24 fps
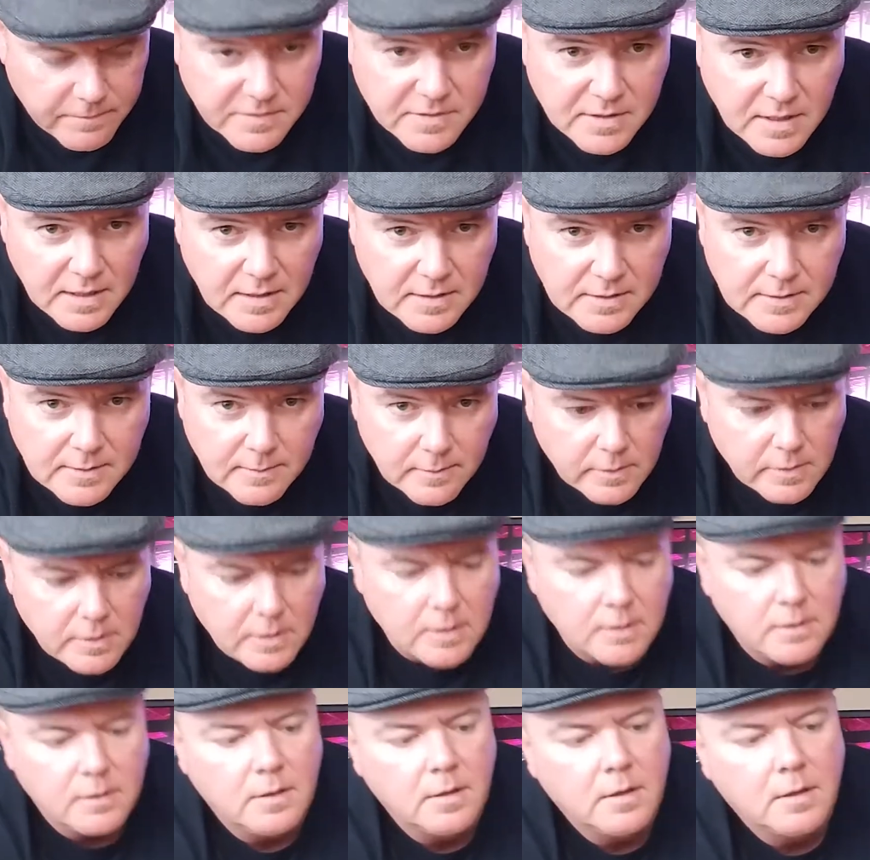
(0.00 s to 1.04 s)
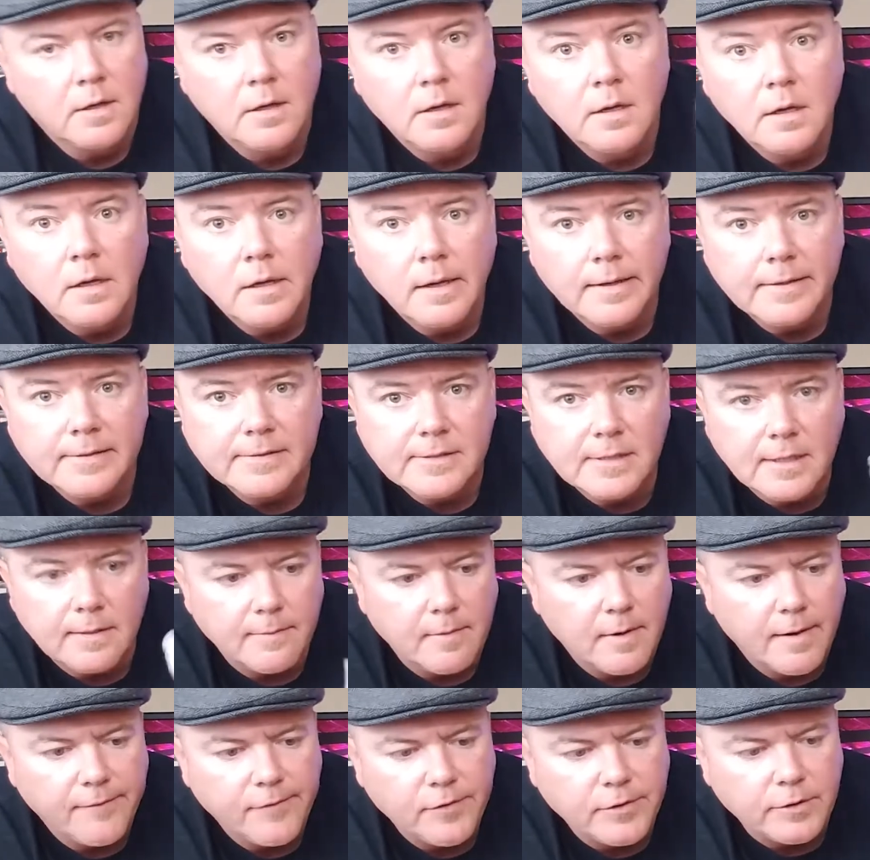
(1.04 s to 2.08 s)
It's kind of similar to
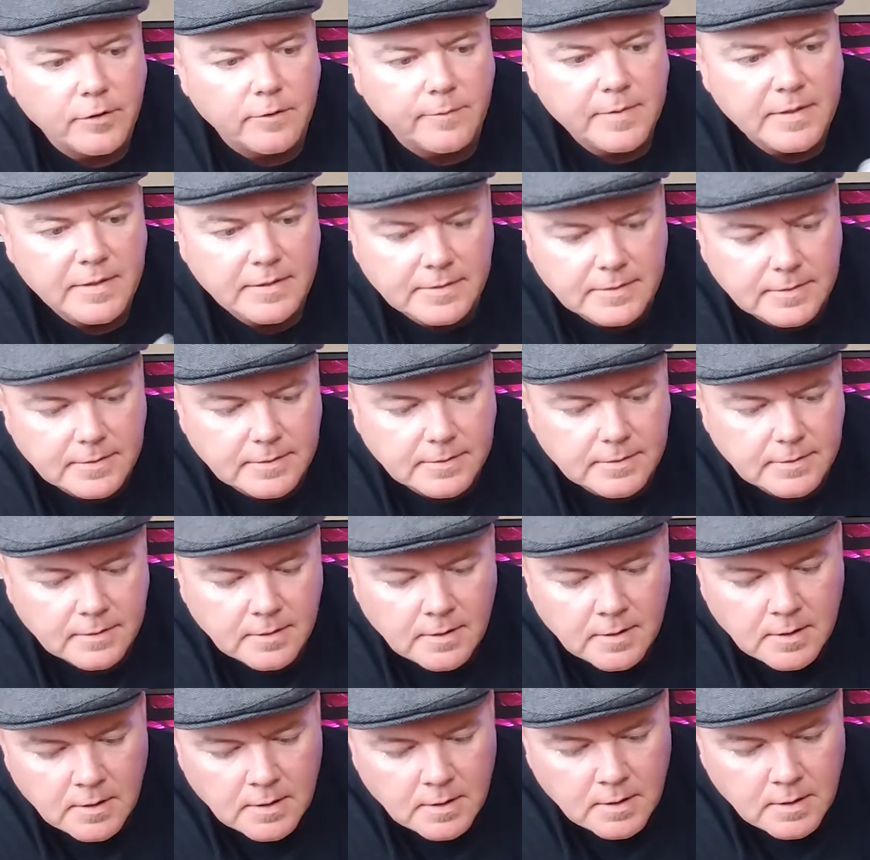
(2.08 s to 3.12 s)
XM. Every little piece is,